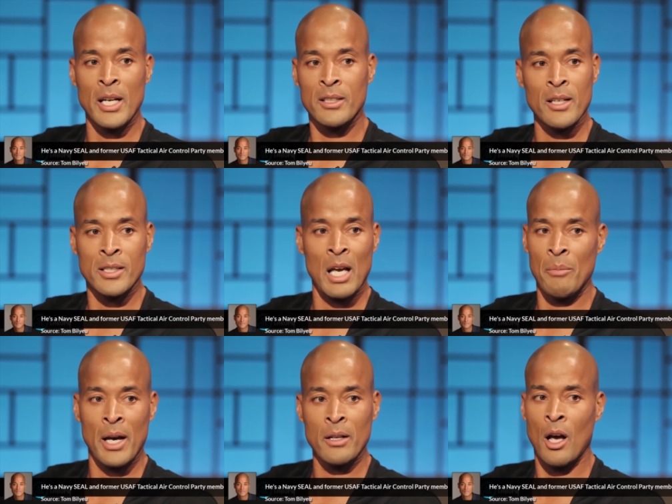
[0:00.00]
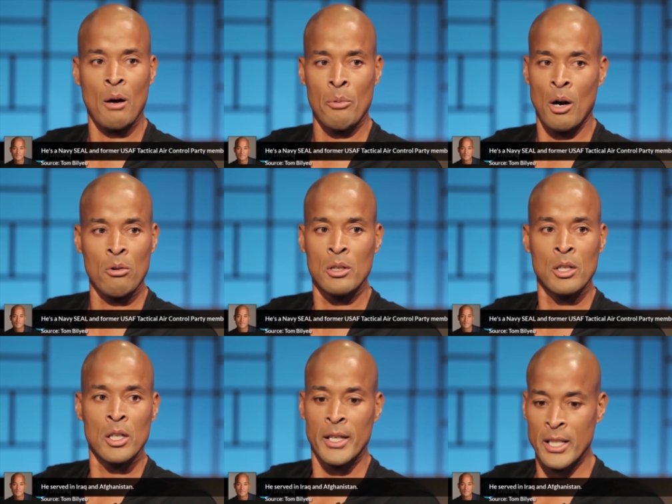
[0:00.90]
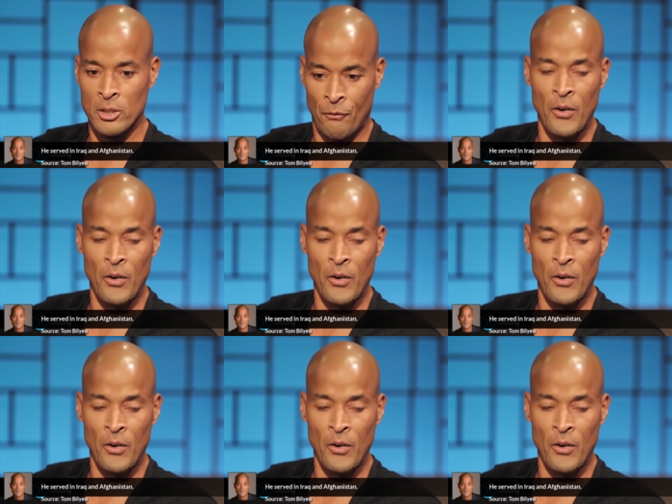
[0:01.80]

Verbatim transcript: like this. Hey, man, no, bro. Get your